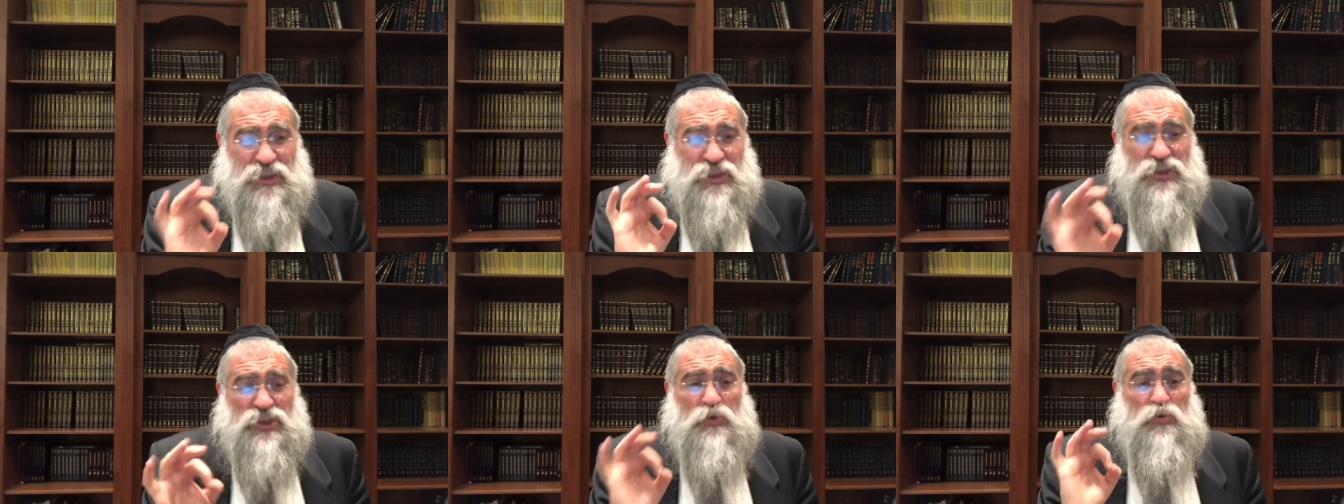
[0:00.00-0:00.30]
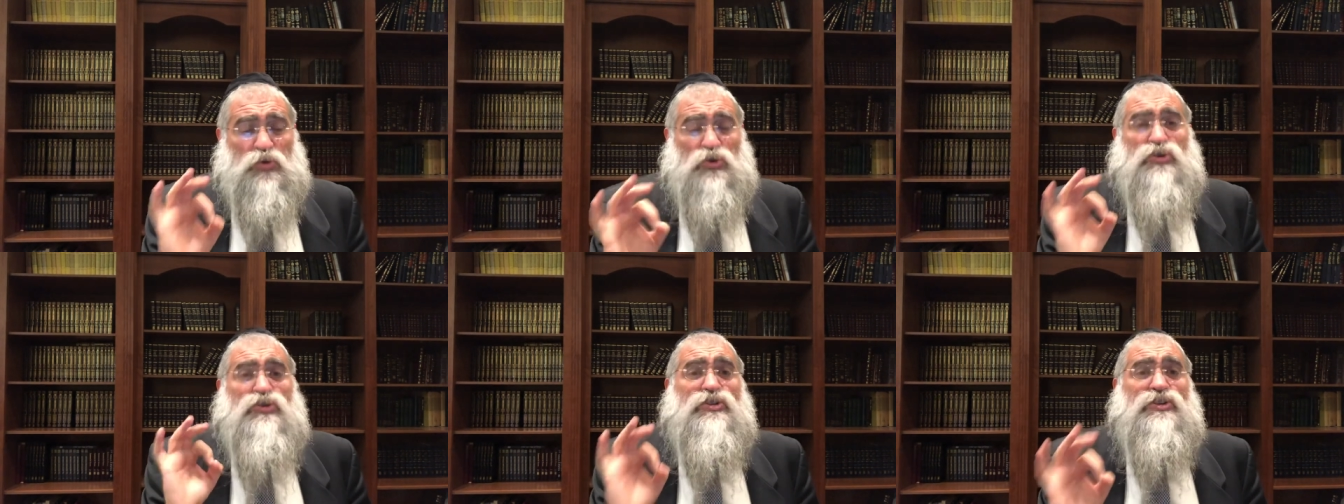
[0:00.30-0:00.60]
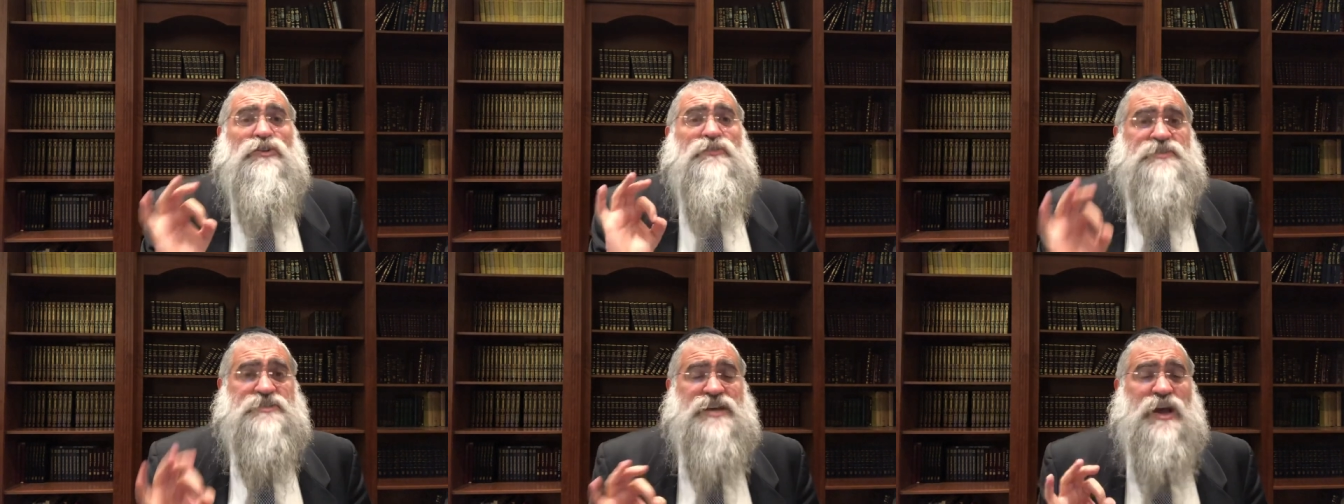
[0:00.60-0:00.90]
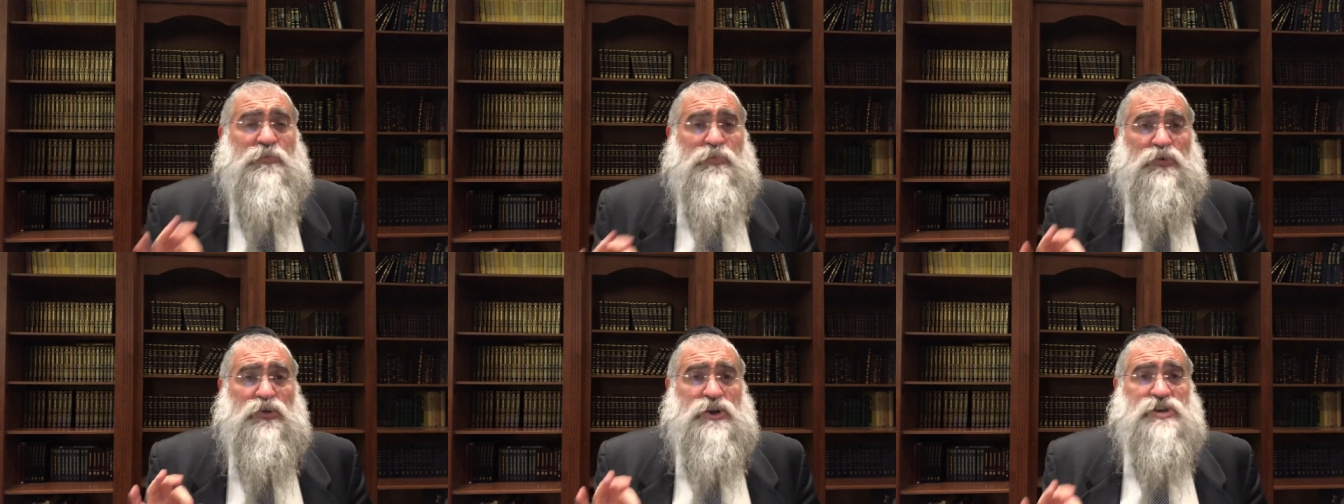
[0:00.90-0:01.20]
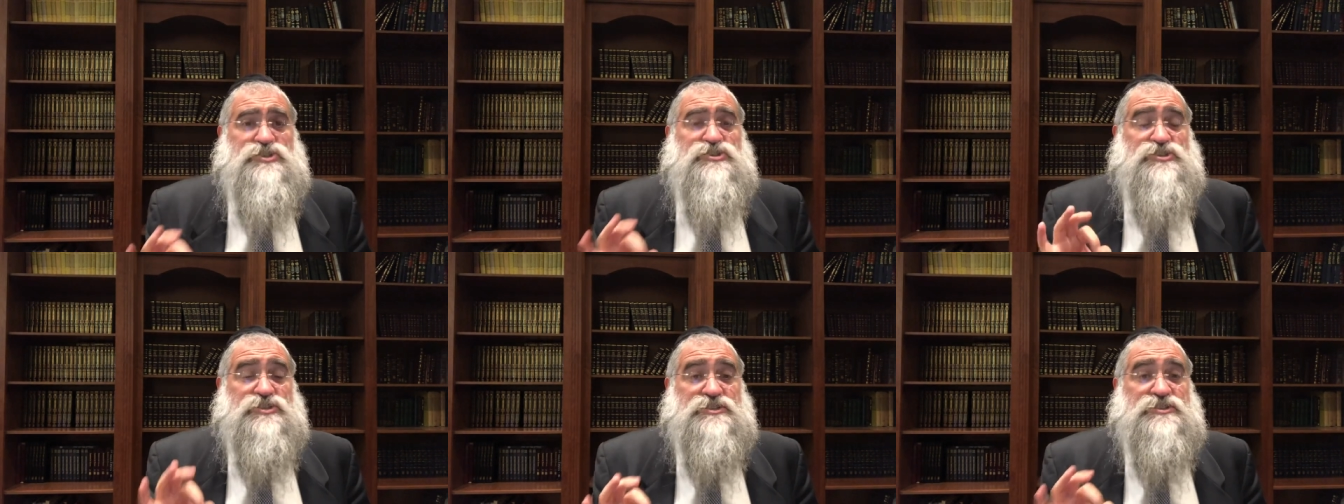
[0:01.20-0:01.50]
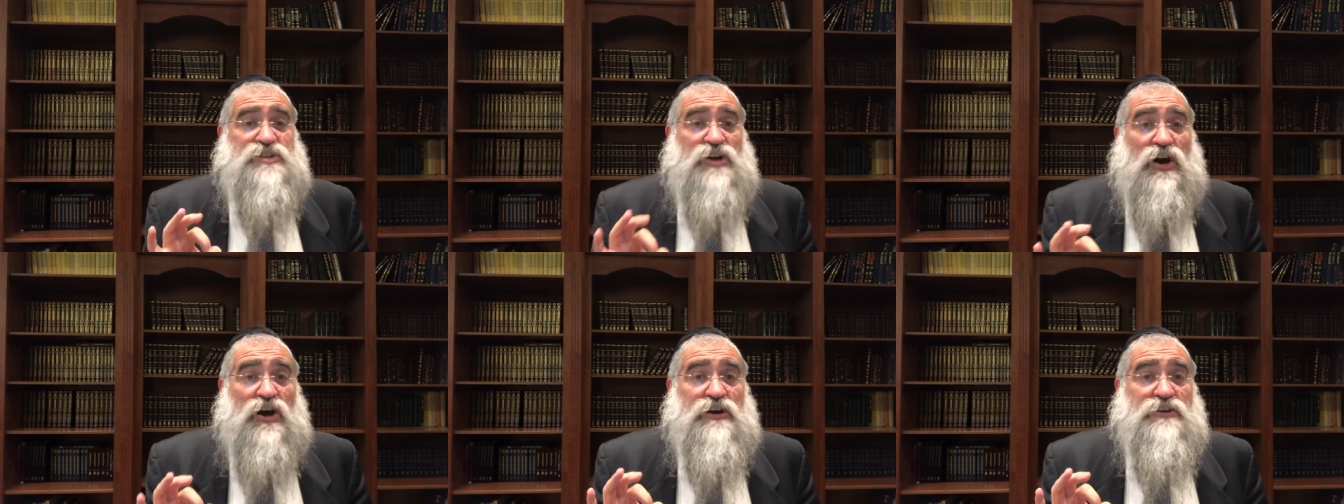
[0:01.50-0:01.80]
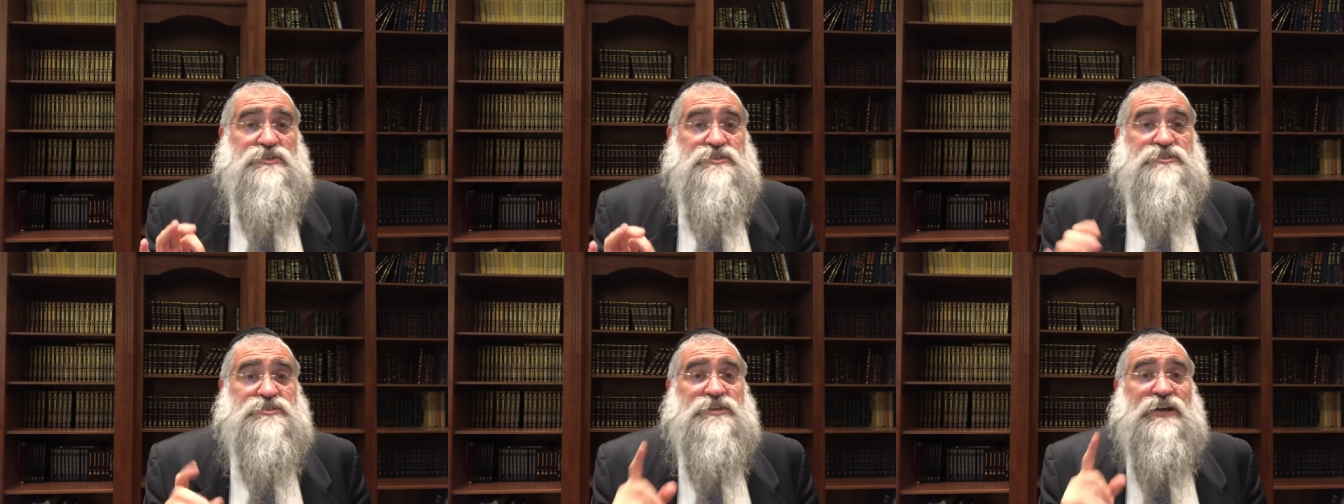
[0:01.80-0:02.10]
the world of separation
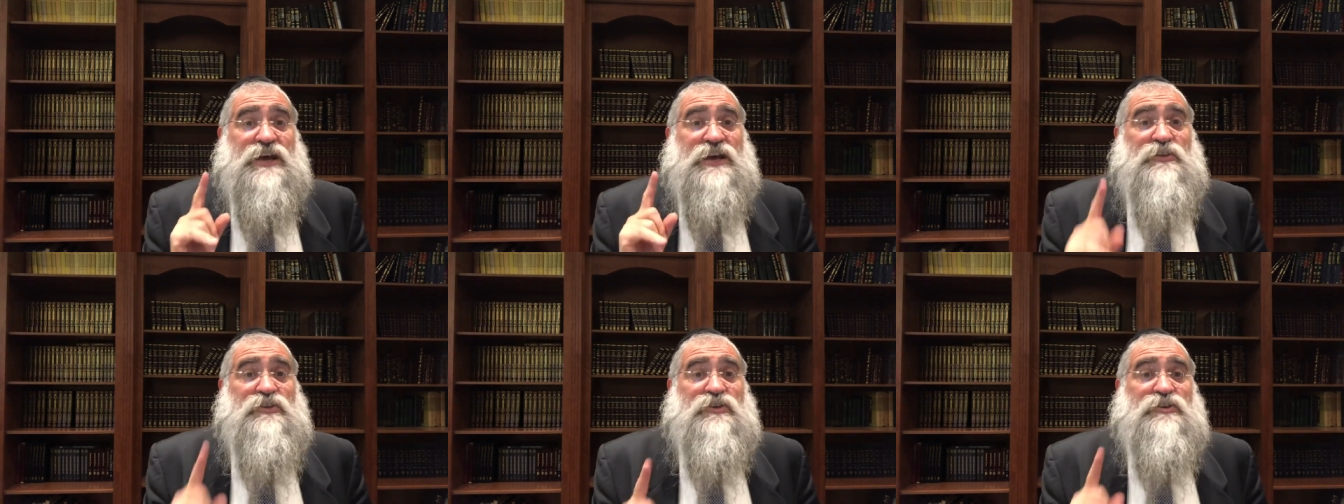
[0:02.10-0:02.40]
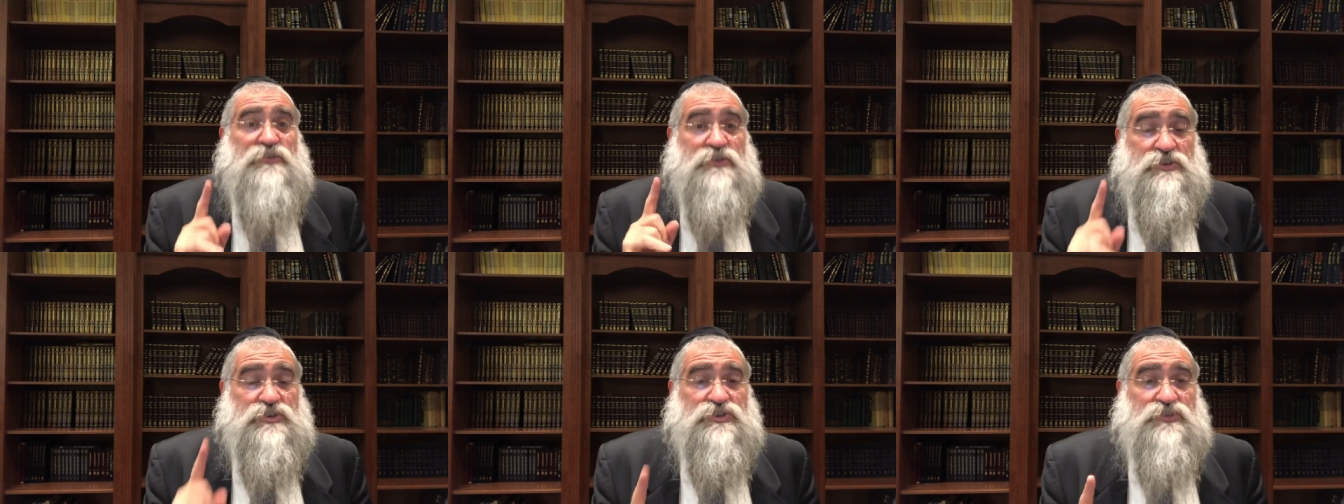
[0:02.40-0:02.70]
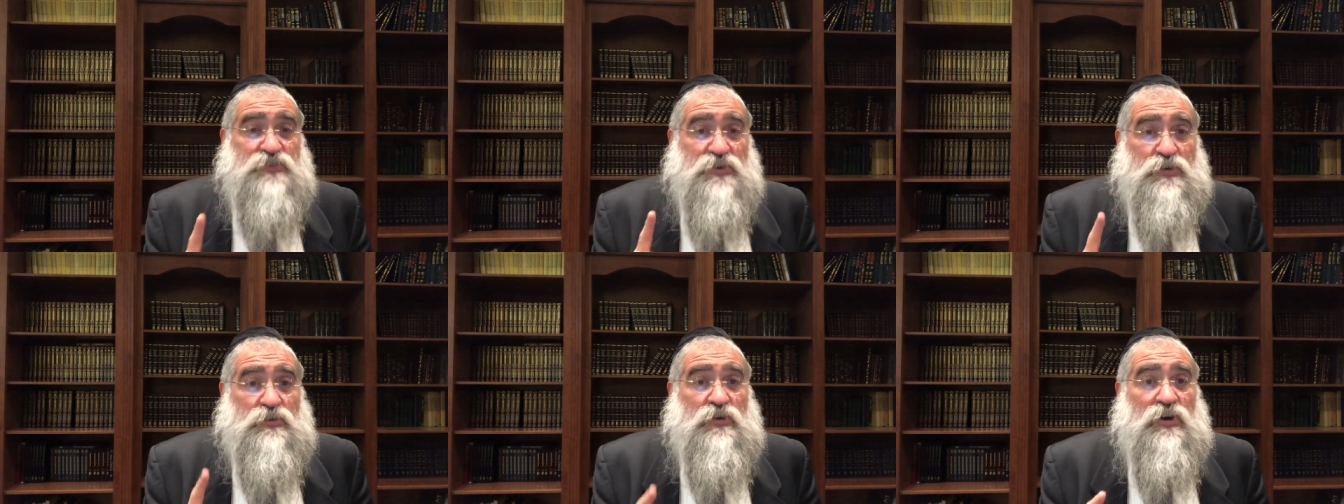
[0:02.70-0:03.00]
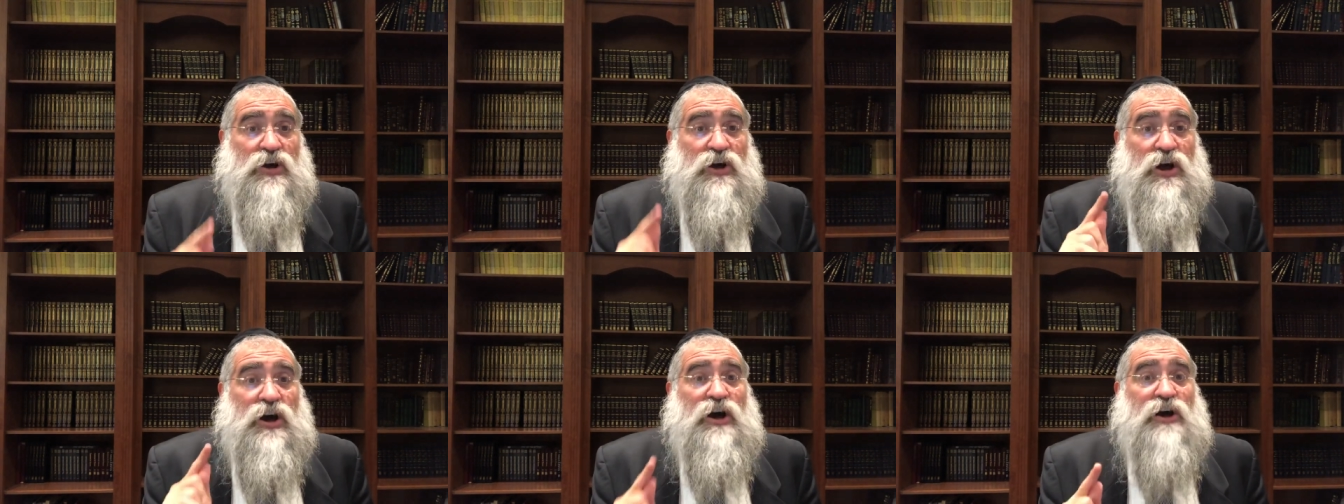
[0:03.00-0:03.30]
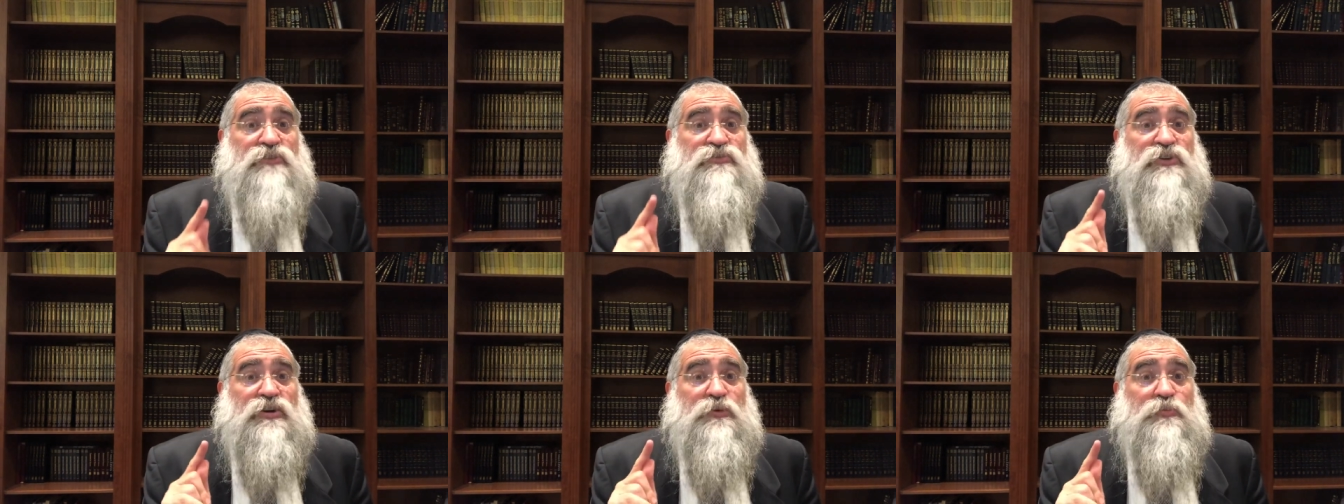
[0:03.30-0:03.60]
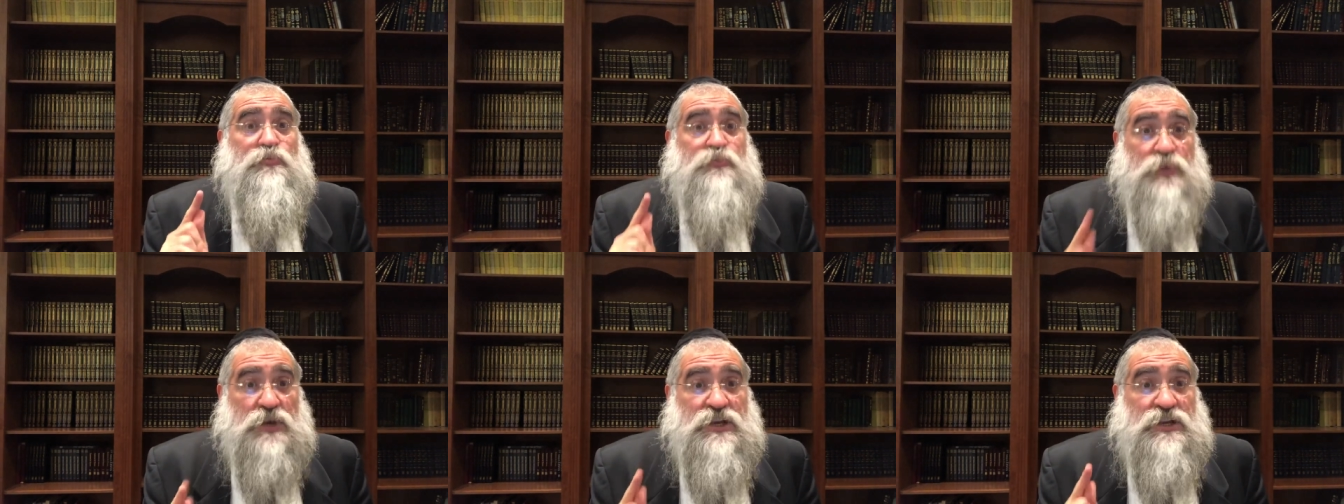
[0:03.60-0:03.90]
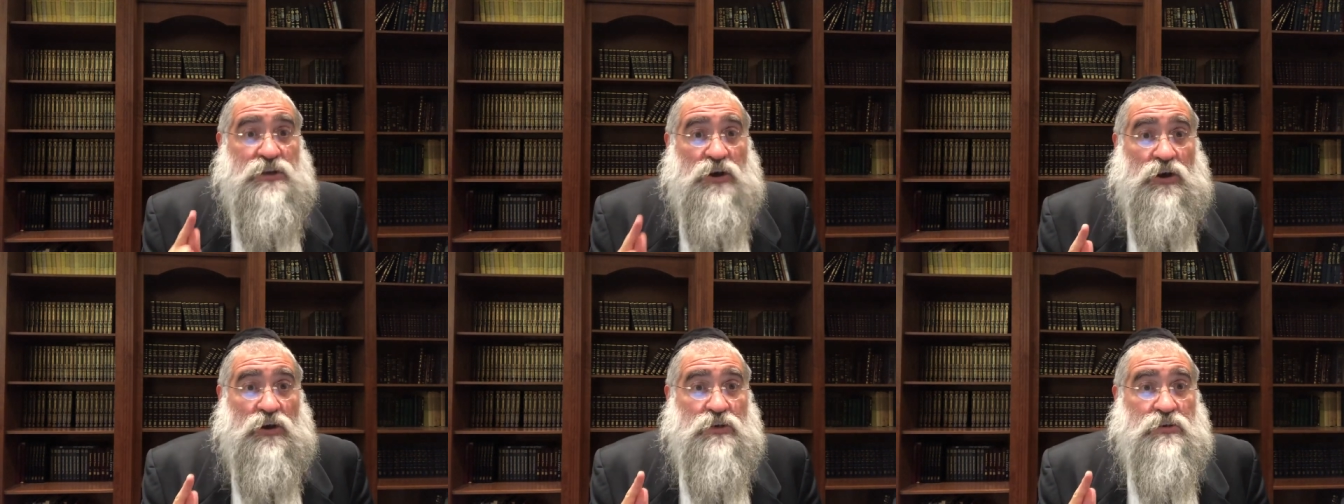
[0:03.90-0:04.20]
starts in the sphere of
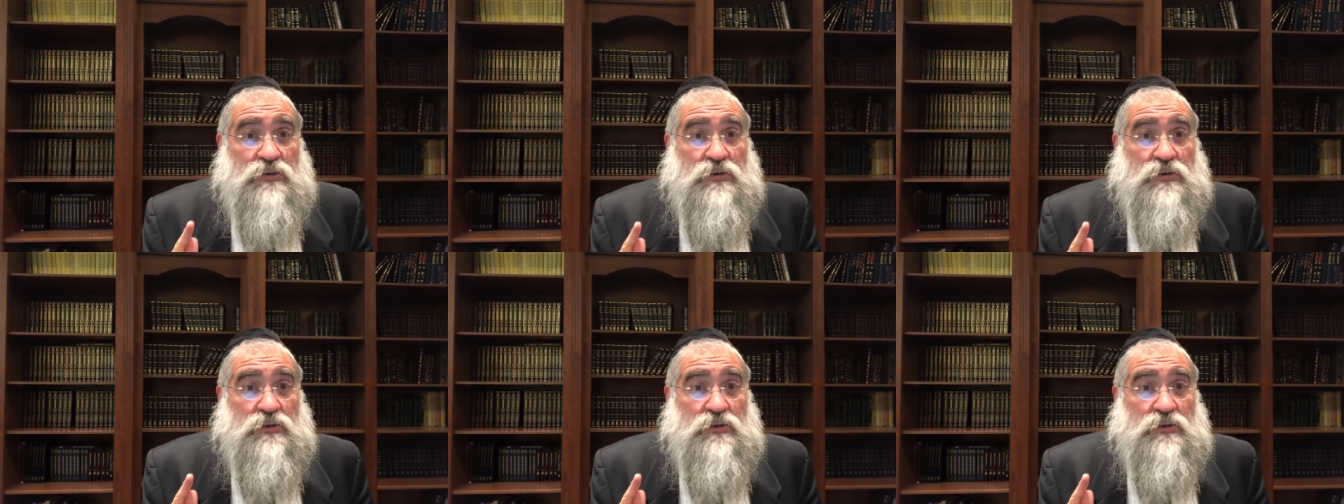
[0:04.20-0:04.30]
Bina.